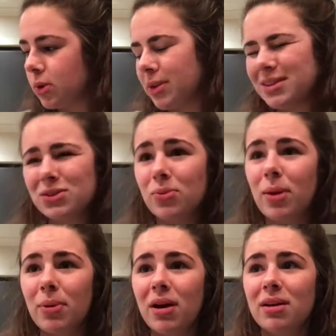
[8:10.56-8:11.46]
That's not my
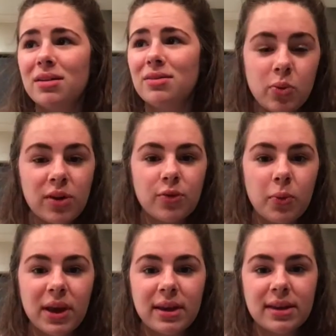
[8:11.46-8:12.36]
part. Word of the
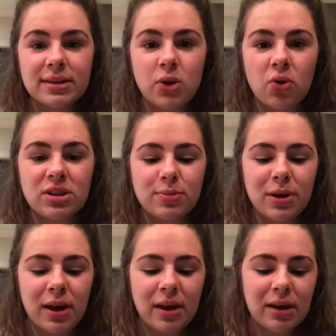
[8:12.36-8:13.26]
week is going to
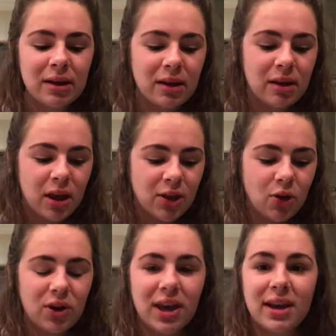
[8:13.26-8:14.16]
be
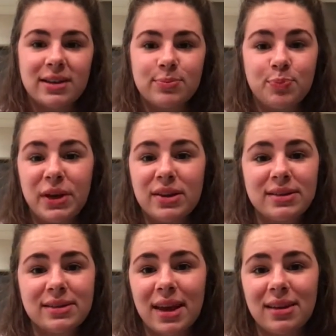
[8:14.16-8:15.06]
cooking,
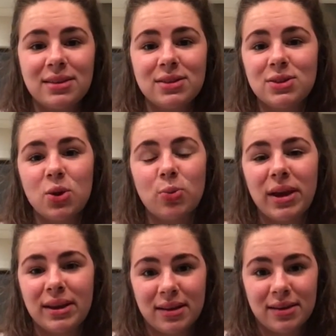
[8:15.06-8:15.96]
because Caitlin stole
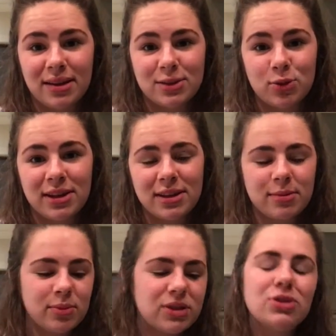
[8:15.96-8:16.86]
baking last week,
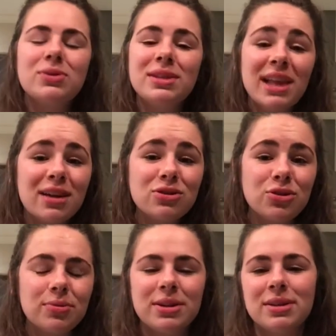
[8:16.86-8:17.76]
but she was allowed
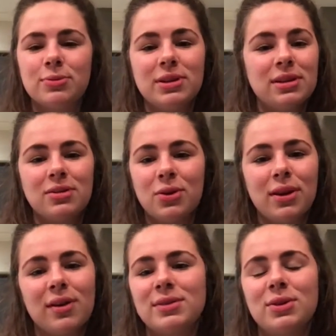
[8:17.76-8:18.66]
to because we didn't know
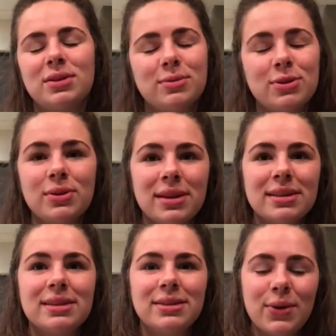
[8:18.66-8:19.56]
that I was going to be doing this.
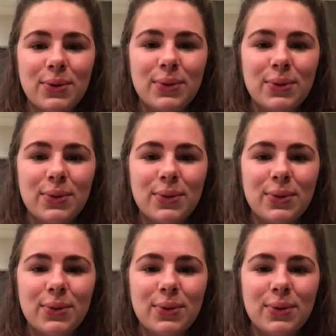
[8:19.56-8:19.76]
So